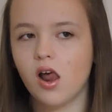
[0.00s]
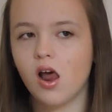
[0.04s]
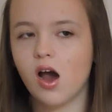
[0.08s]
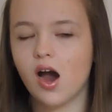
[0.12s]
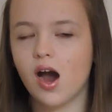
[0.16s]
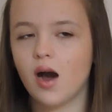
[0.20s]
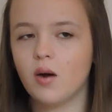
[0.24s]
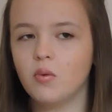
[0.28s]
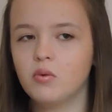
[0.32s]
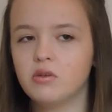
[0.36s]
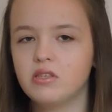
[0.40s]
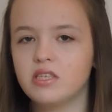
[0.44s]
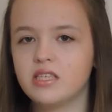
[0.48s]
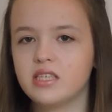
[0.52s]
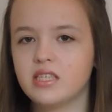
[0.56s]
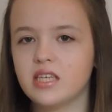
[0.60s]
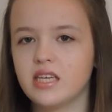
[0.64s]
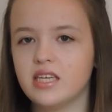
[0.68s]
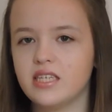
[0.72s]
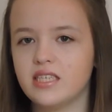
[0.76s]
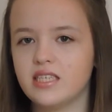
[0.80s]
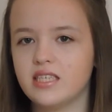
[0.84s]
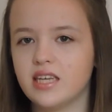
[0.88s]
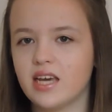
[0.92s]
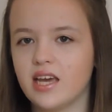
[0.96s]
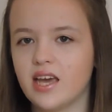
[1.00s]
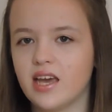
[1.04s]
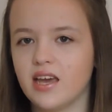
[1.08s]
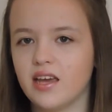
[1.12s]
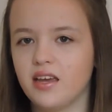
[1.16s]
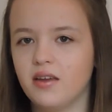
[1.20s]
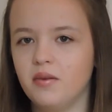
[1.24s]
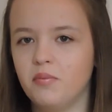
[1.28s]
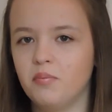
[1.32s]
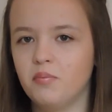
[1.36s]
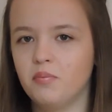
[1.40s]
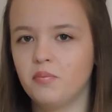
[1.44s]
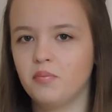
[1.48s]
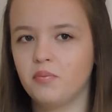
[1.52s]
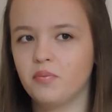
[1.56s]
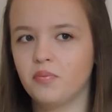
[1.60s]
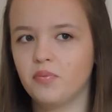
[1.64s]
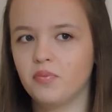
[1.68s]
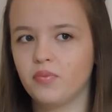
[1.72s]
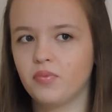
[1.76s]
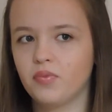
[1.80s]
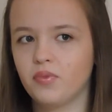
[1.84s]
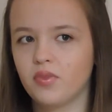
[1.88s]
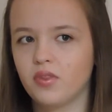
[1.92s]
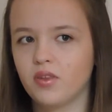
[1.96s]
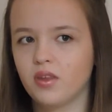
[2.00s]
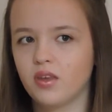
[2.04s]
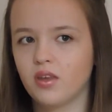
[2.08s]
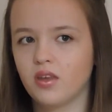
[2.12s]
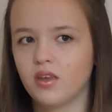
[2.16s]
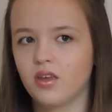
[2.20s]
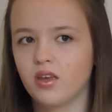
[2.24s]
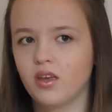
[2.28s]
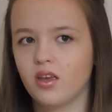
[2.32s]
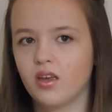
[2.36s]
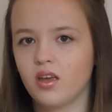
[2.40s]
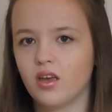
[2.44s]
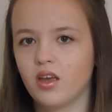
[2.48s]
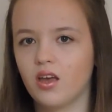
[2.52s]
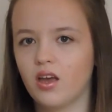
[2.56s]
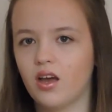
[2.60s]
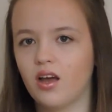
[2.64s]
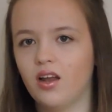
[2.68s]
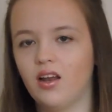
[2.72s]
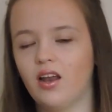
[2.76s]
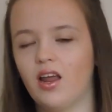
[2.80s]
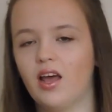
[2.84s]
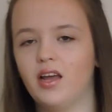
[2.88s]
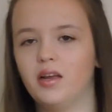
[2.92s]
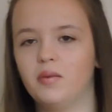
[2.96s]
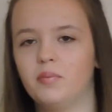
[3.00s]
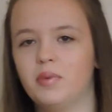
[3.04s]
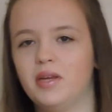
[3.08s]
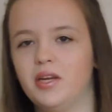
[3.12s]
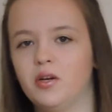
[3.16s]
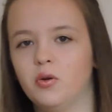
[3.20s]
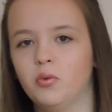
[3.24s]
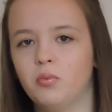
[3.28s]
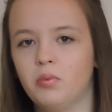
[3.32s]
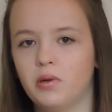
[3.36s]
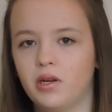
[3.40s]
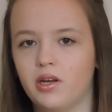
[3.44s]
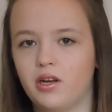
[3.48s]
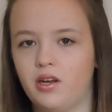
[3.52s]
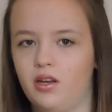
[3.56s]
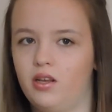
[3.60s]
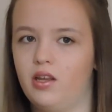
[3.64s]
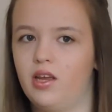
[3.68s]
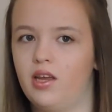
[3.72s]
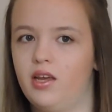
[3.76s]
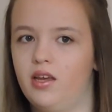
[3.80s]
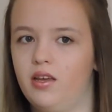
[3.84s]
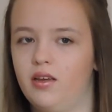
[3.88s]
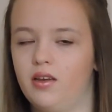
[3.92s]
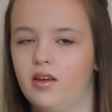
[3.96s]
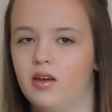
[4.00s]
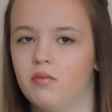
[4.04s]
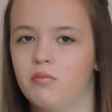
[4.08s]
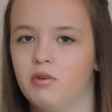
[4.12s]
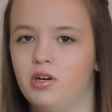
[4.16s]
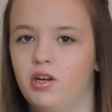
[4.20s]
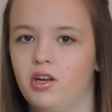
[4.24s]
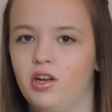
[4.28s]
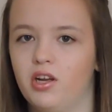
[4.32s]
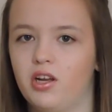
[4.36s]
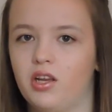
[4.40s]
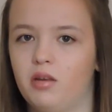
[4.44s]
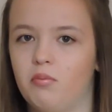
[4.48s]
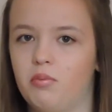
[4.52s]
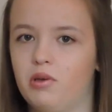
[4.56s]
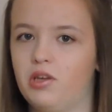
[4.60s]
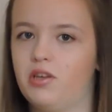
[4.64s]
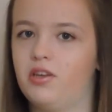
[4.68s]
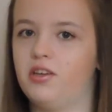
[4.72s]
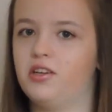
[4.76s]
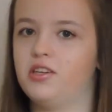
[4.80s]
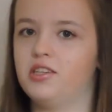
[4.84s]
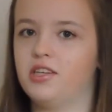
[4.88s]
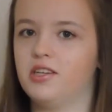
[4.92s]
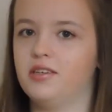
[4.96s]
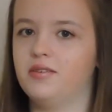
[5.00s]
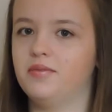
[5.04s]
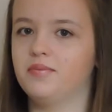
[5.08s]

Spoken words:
I would say day. I like being up early. I'm an early bird.